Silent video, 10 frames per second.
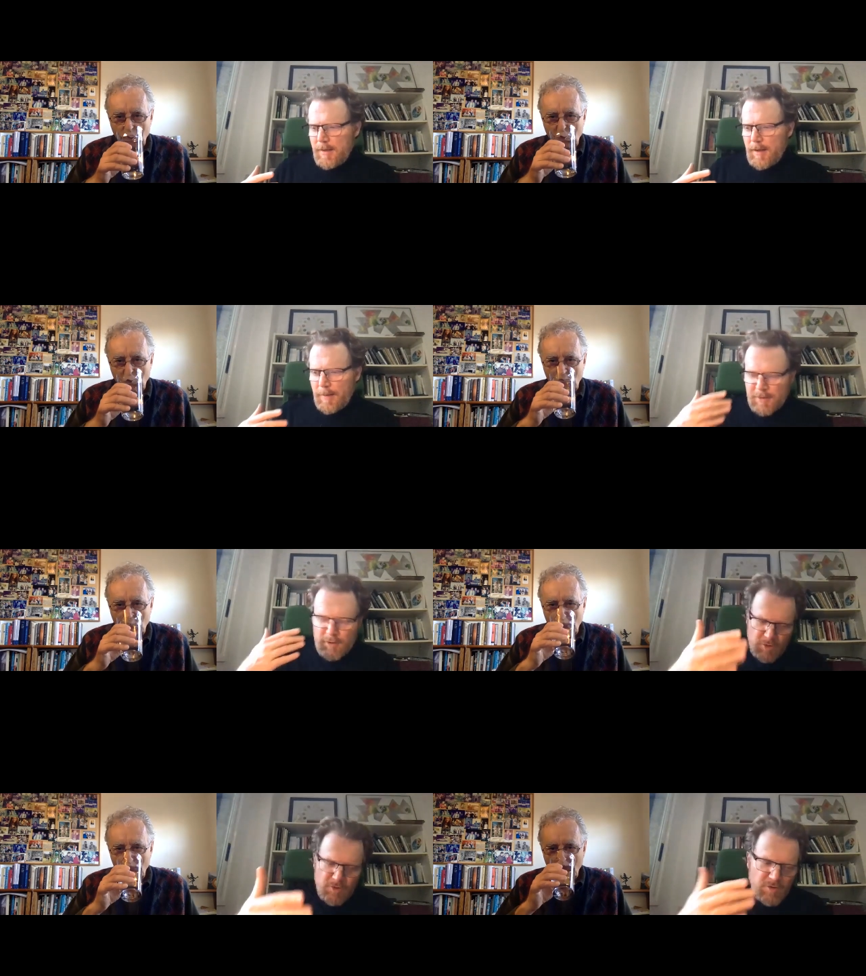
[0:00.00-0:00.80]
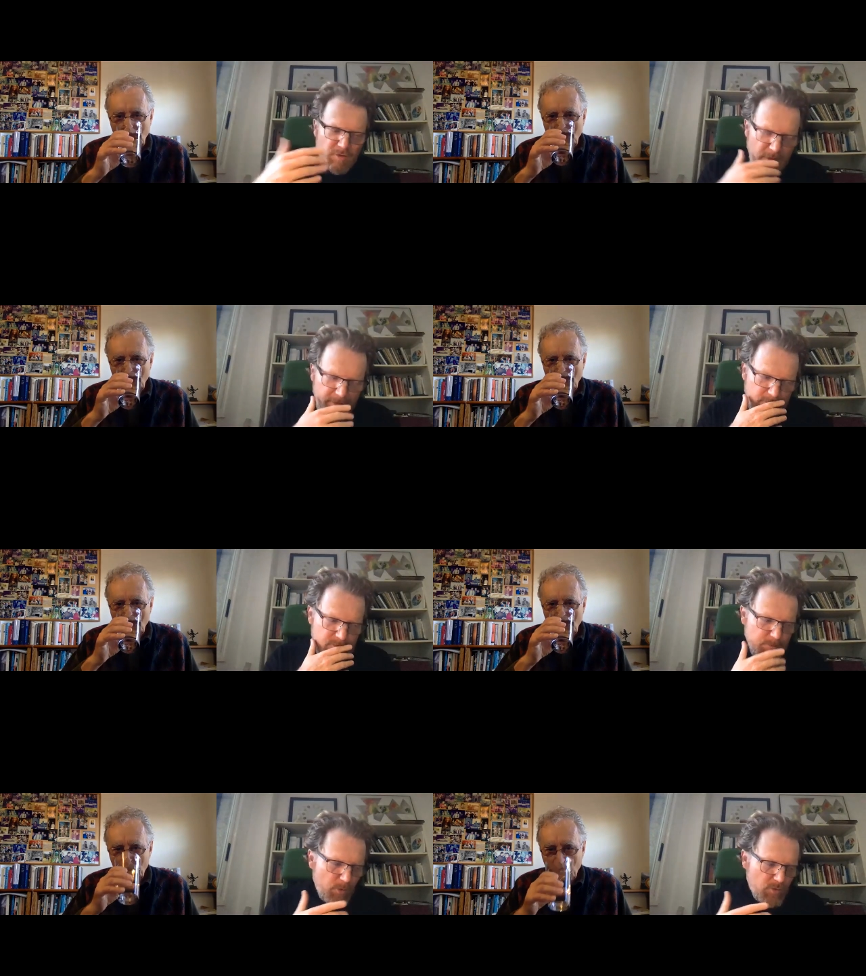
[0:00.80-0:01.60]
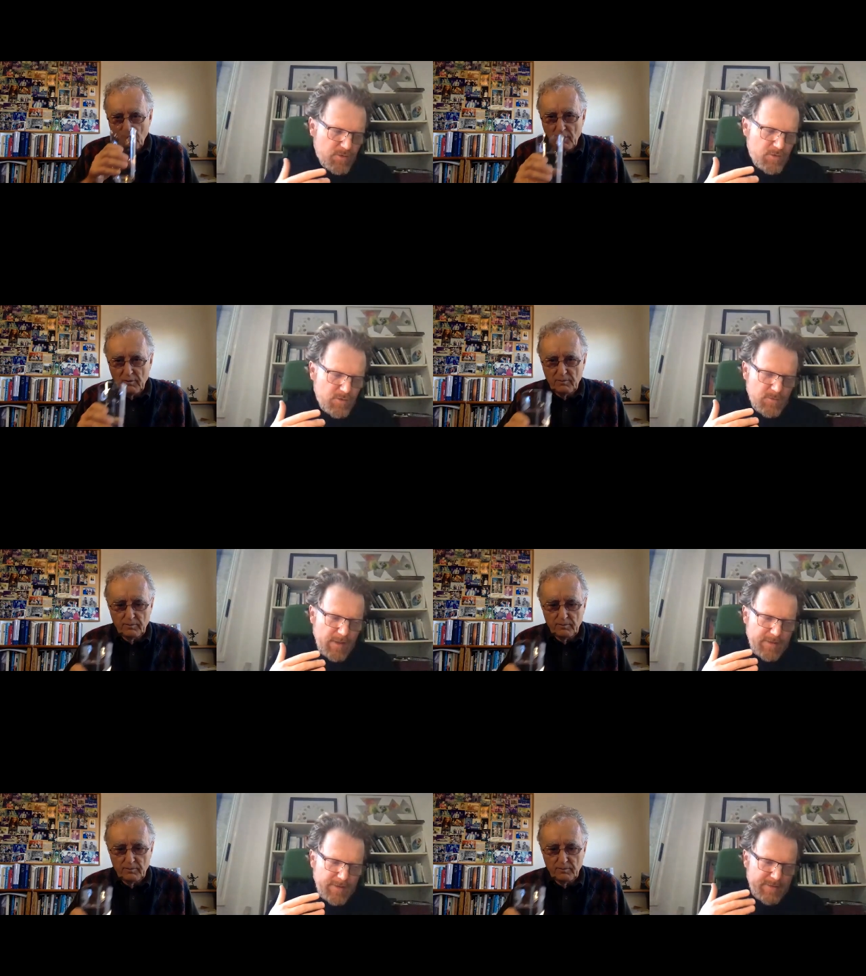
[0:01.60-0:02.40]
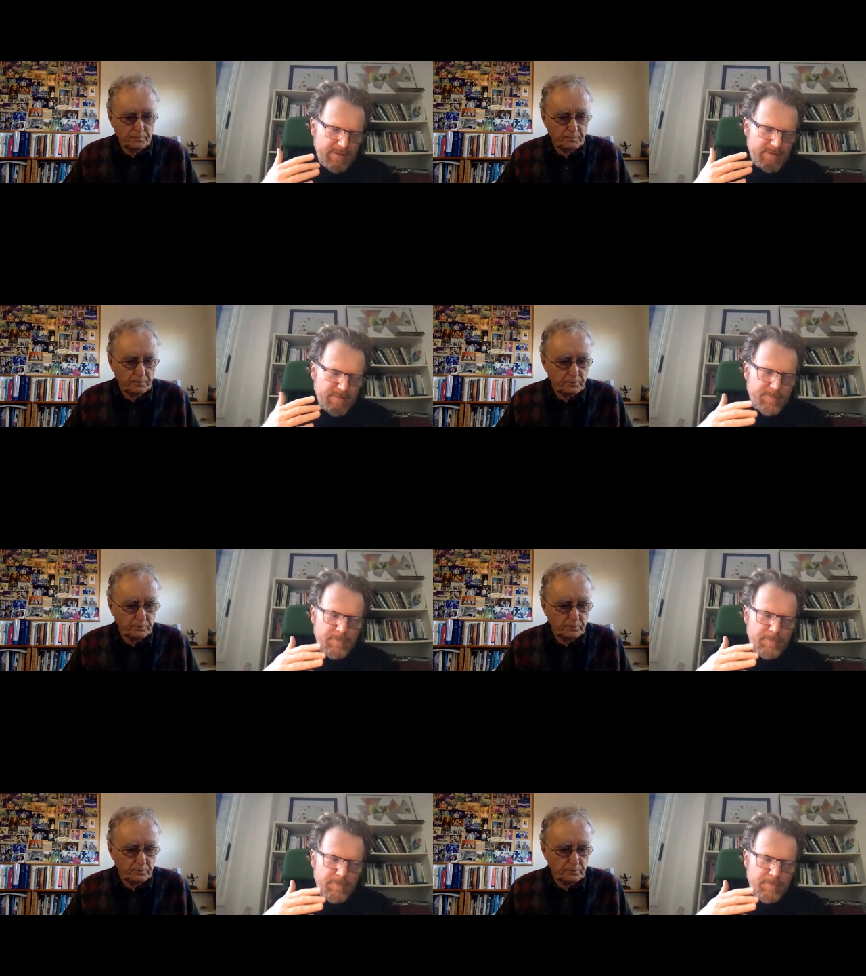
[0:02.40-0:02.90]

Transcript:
Speaker 1: I mean, you, you rightly spoke to the, the, the